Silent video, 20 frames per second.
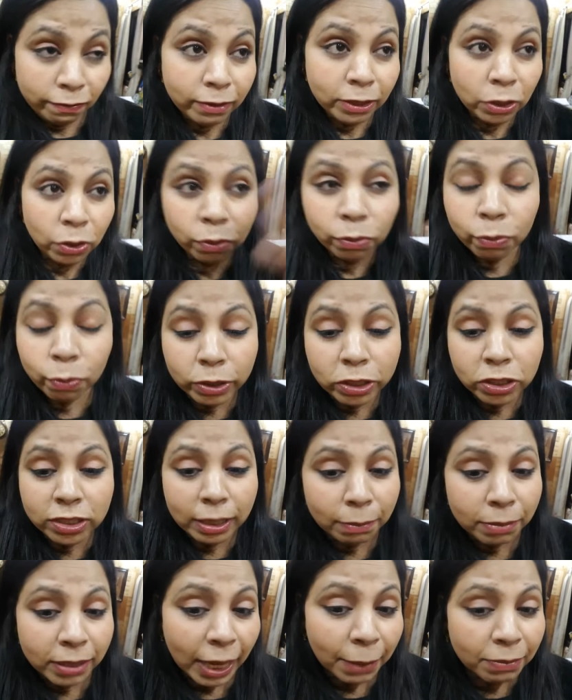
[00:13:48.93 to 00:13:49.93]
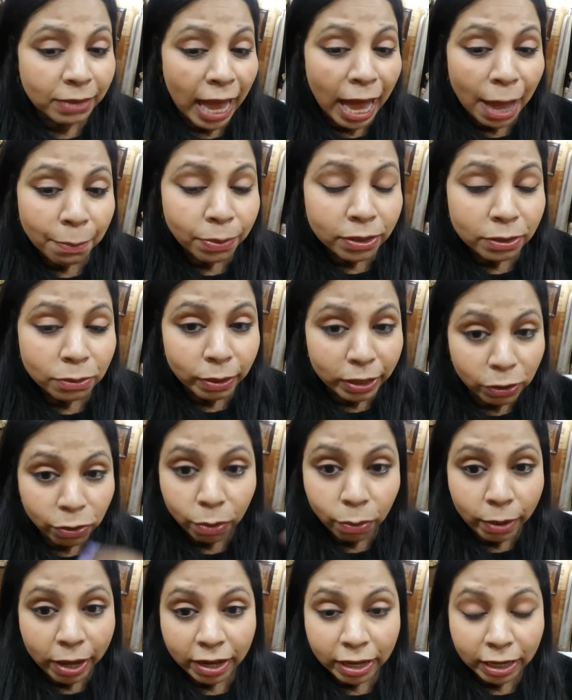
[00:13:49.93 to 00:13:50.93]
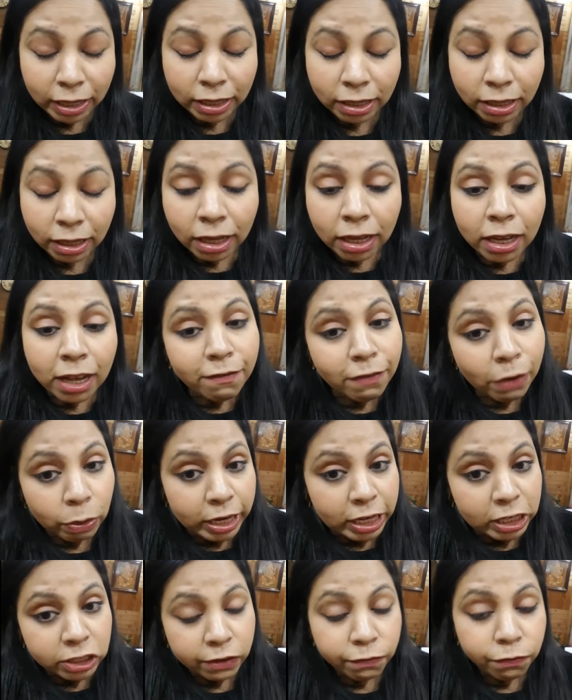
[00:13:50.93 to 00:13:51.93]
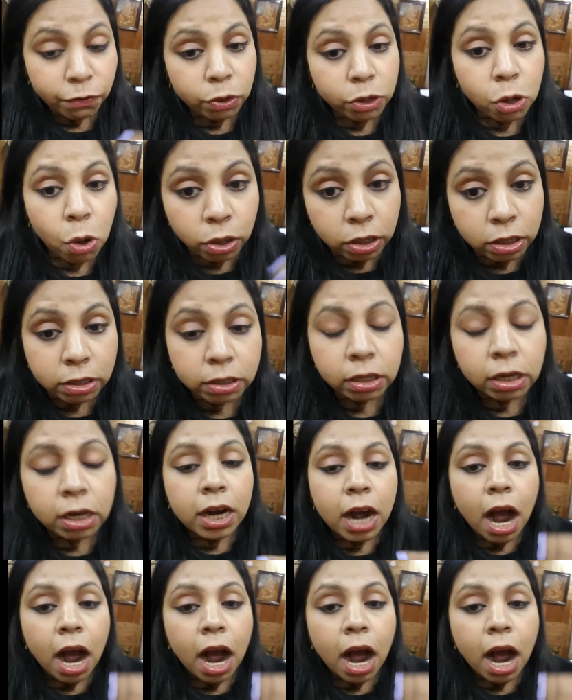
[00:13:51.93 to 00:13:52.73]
which sometimes happens when you are wearing foundation for longer.